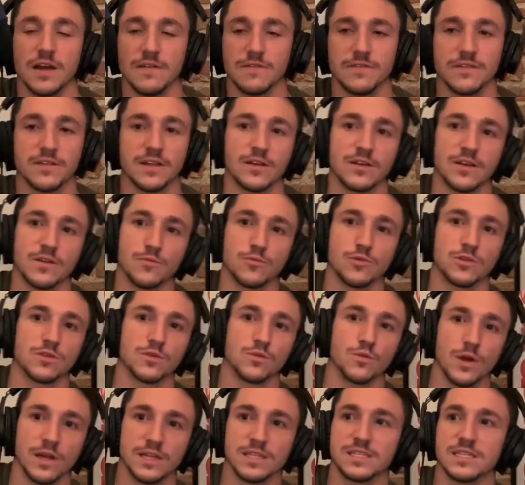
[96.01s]
I feel like with the
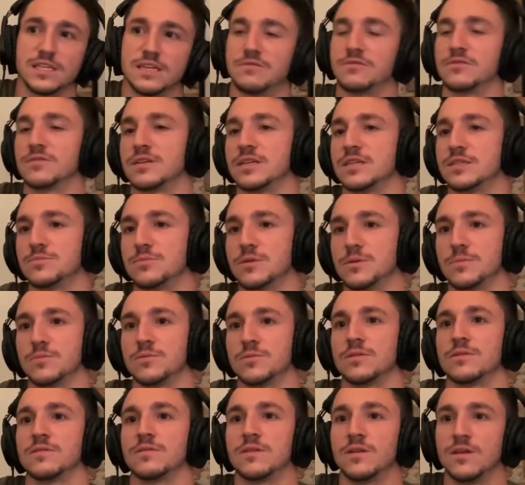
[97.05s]
Wednesday release, people
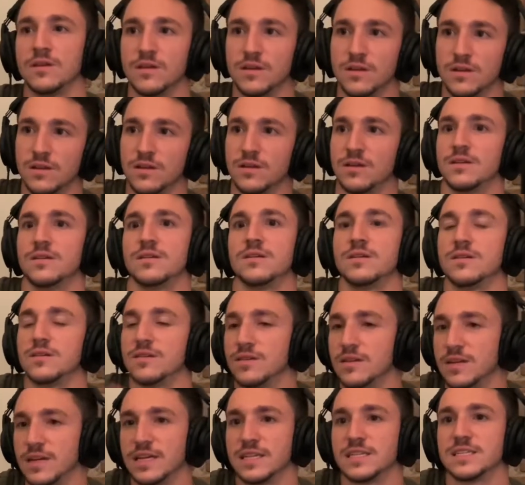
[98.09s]
are,
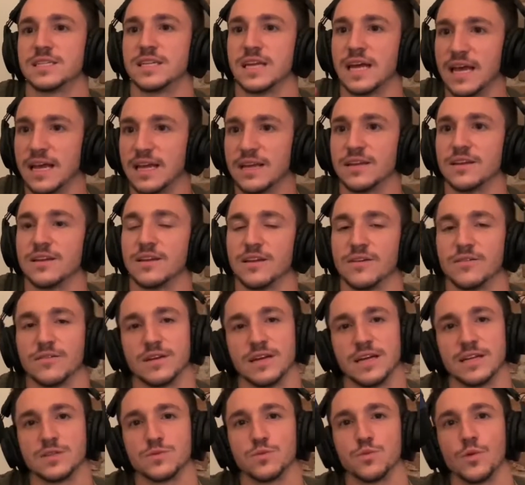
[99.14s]
it's you know
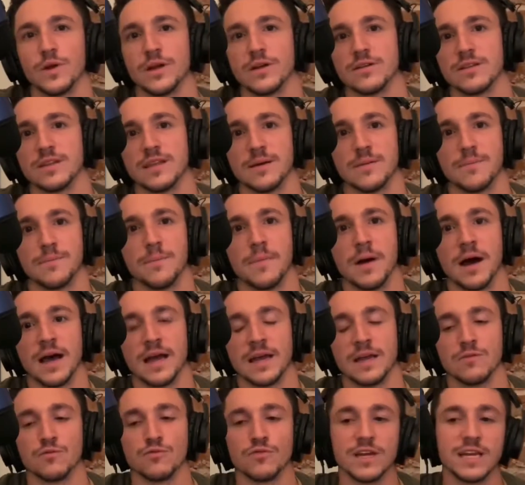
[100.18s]
it's weird that
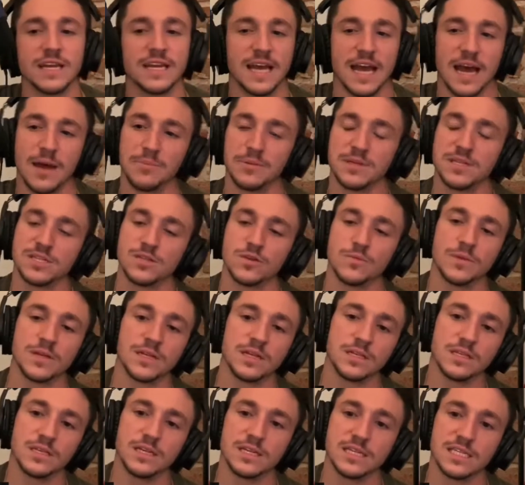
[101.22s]
my recap is so
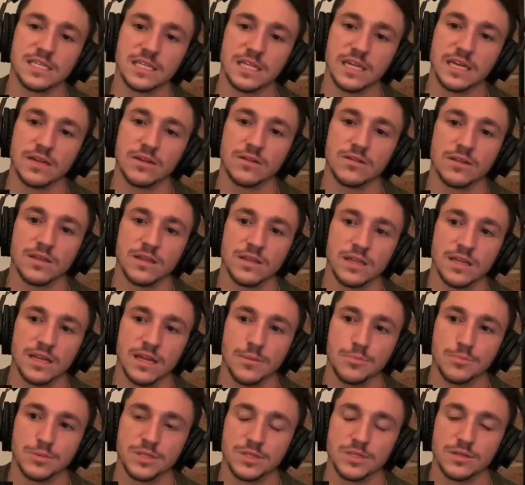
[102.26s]
many days later than the
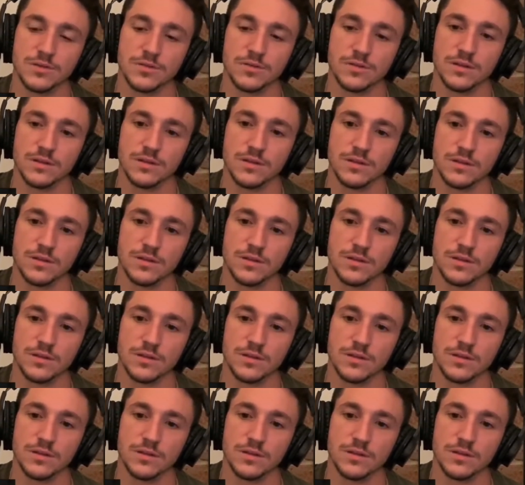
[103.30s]
episode,